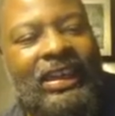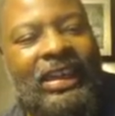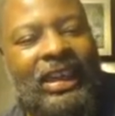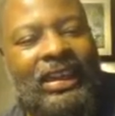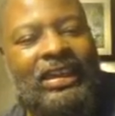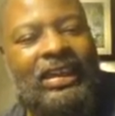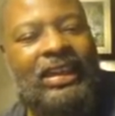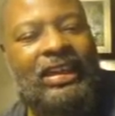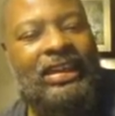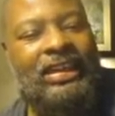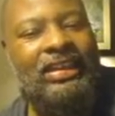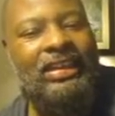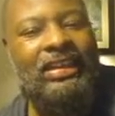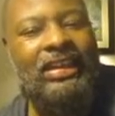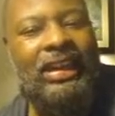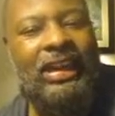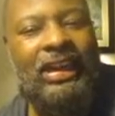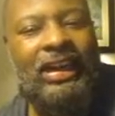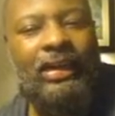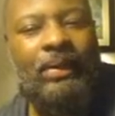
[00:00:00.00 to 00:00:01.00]
I like it a
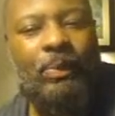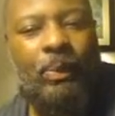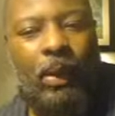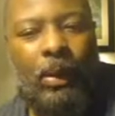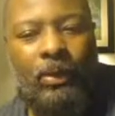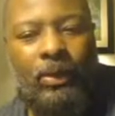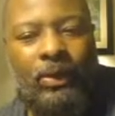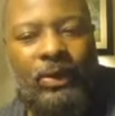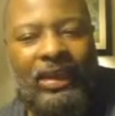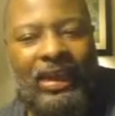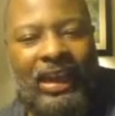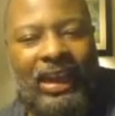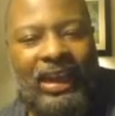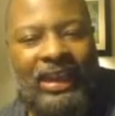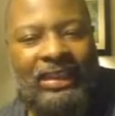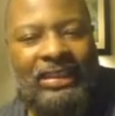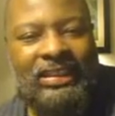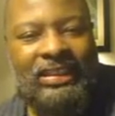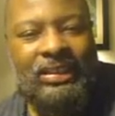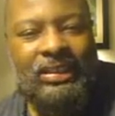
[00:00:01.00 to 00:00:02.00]
lot. I'm gonna
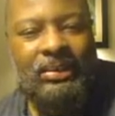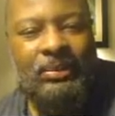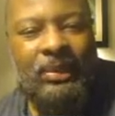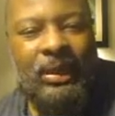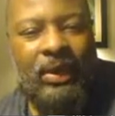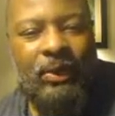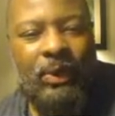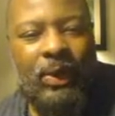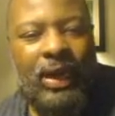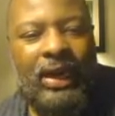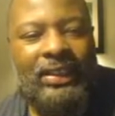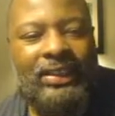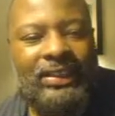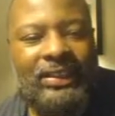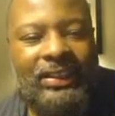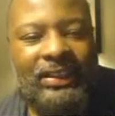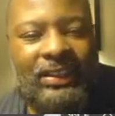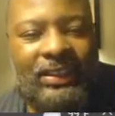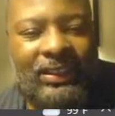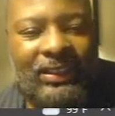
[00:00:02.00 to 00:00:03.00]
add this to my watch
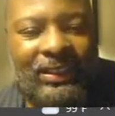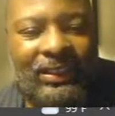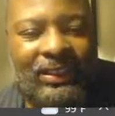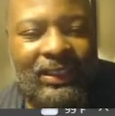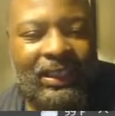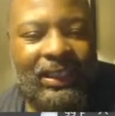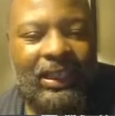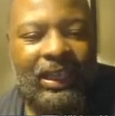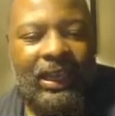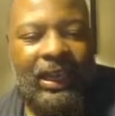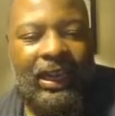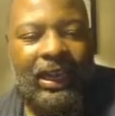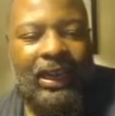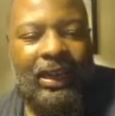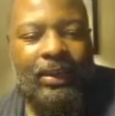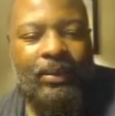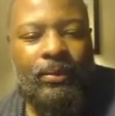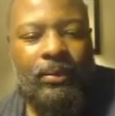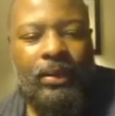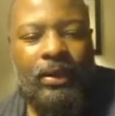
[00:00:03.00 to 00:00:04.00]
list,
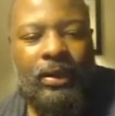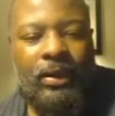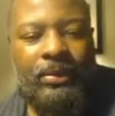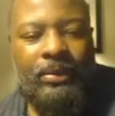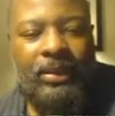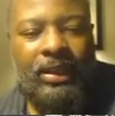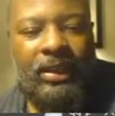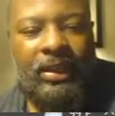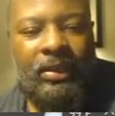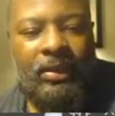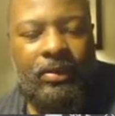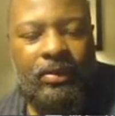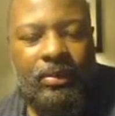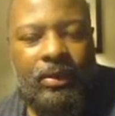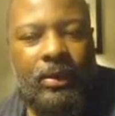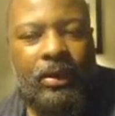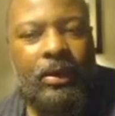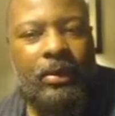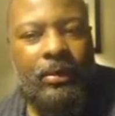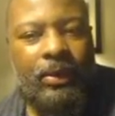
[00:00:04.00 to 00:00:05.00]
and we're gonna be
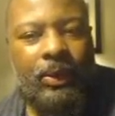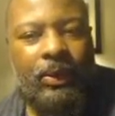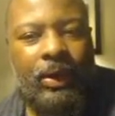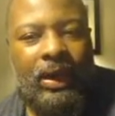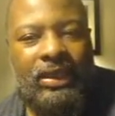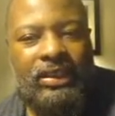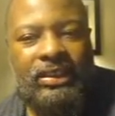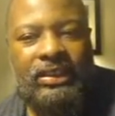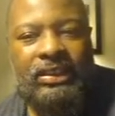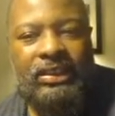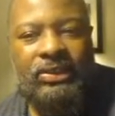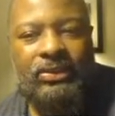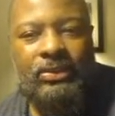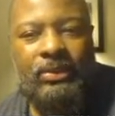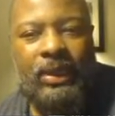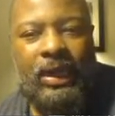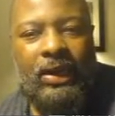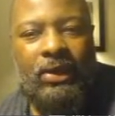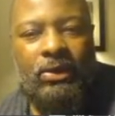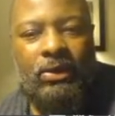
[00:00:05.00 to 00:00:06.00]
watching this from
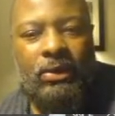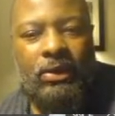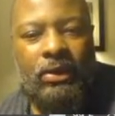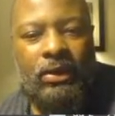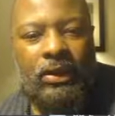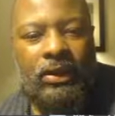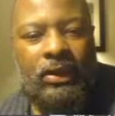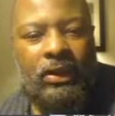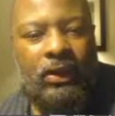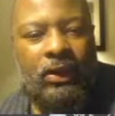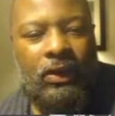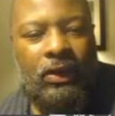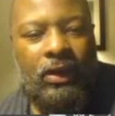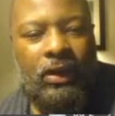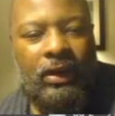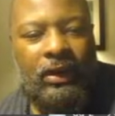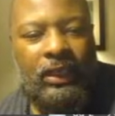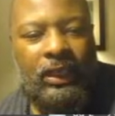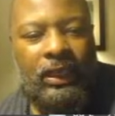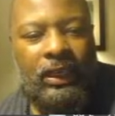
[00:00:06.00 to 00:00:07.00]
now
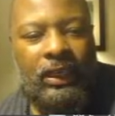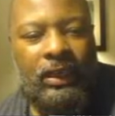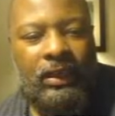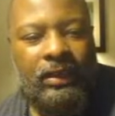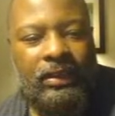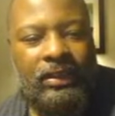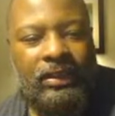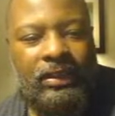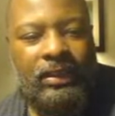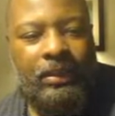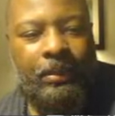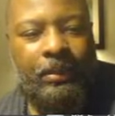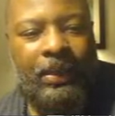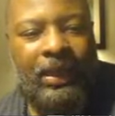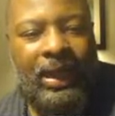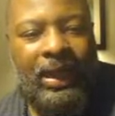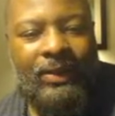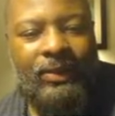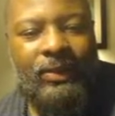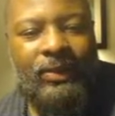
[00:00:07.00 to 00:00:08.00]
on the
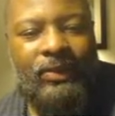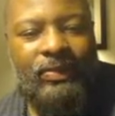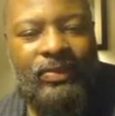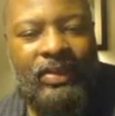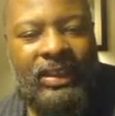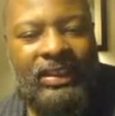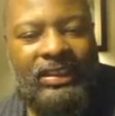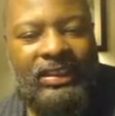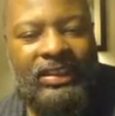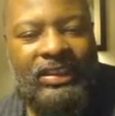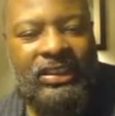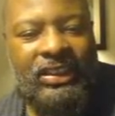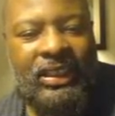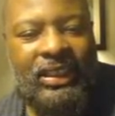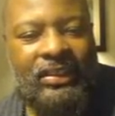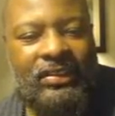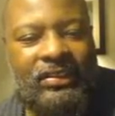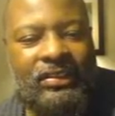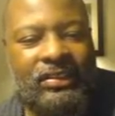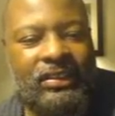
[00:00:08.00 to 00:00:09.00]
Blackrue Investing
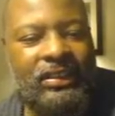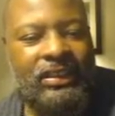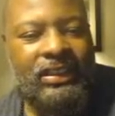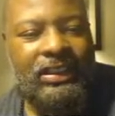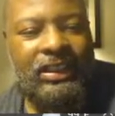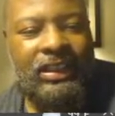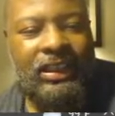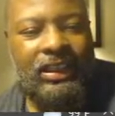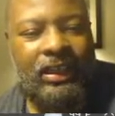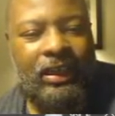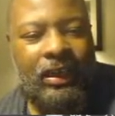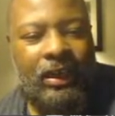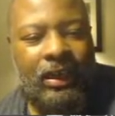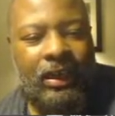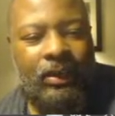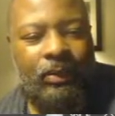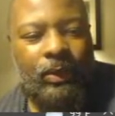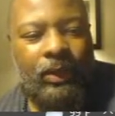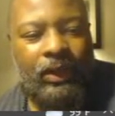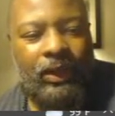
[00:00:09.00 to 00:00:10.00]
channel
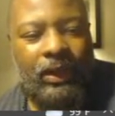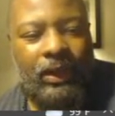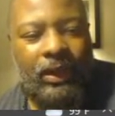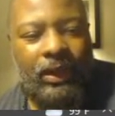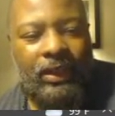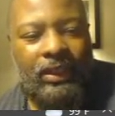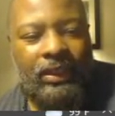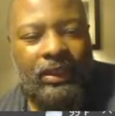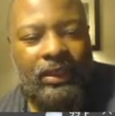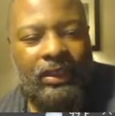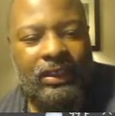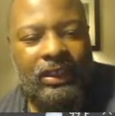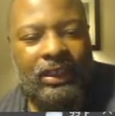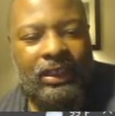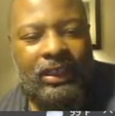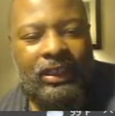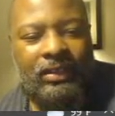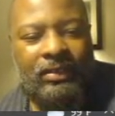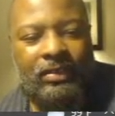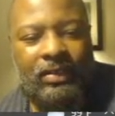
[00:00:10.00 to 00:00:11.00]
with all
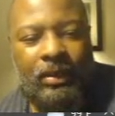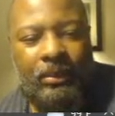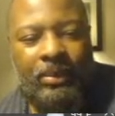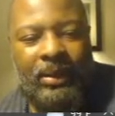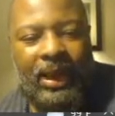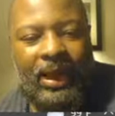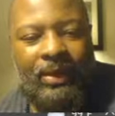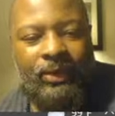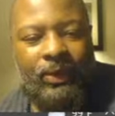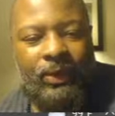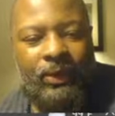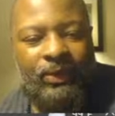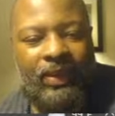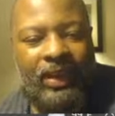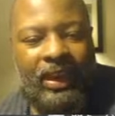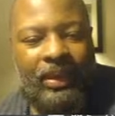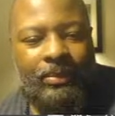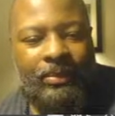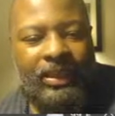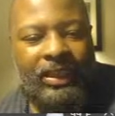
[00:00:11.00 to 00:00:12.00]
our the Blackrue
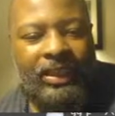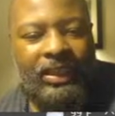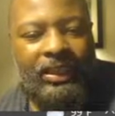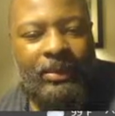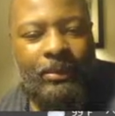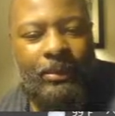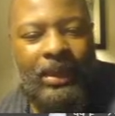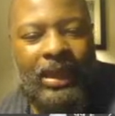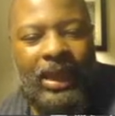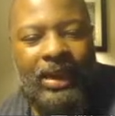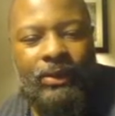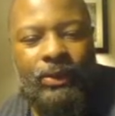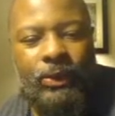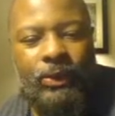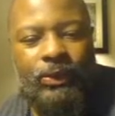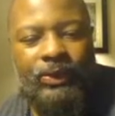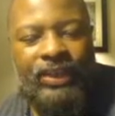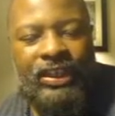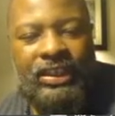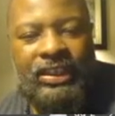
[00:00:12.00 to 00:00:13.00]
family,
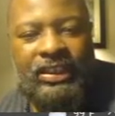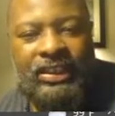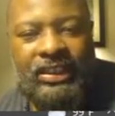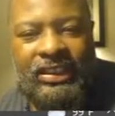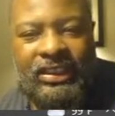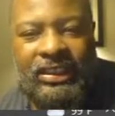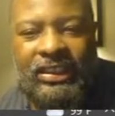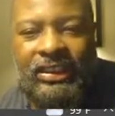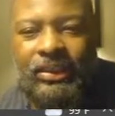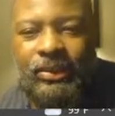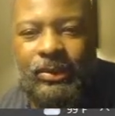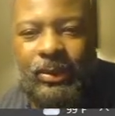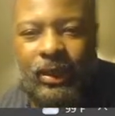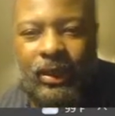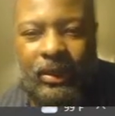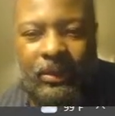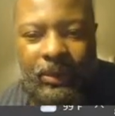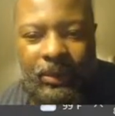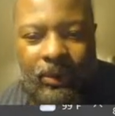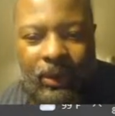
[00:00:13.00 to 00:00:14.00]
Blackruvians. We're
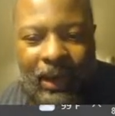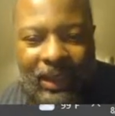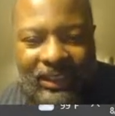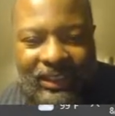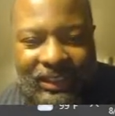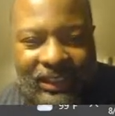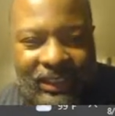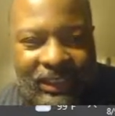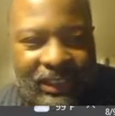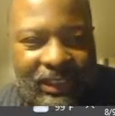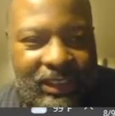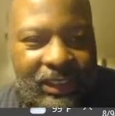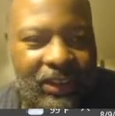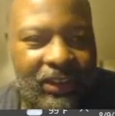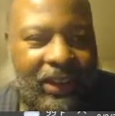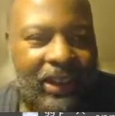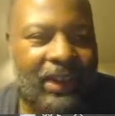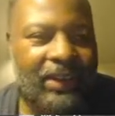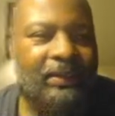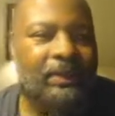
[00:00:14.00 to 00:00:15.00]
gonna be watching this. All
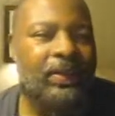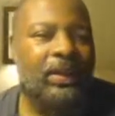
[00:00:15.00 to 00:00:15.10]
right.